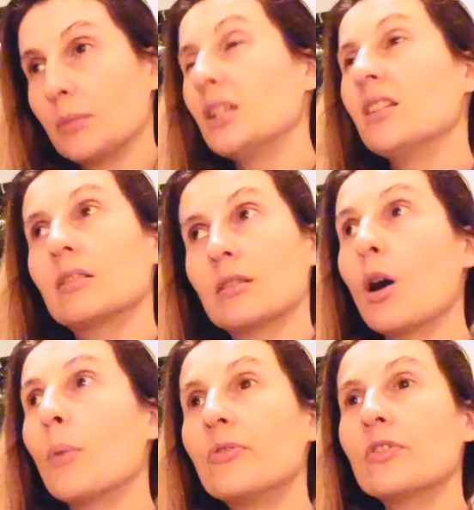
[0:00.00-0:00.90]
I mean,
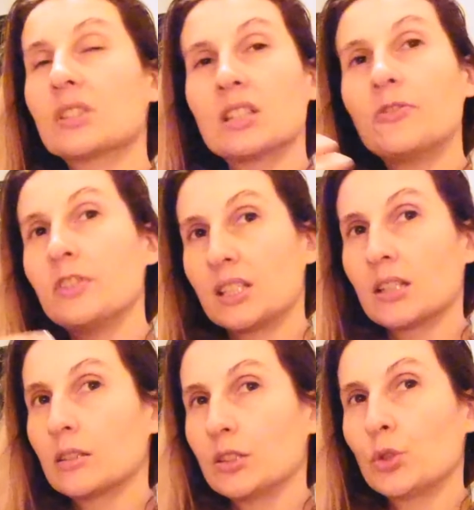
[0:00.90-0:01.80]
obviously
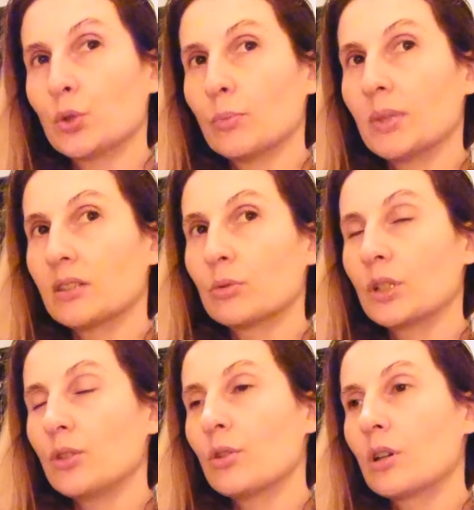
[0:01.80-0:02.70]
physically too, but
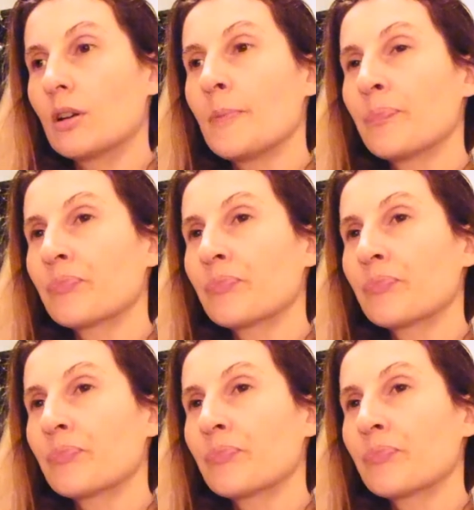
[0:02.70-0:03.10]
when you are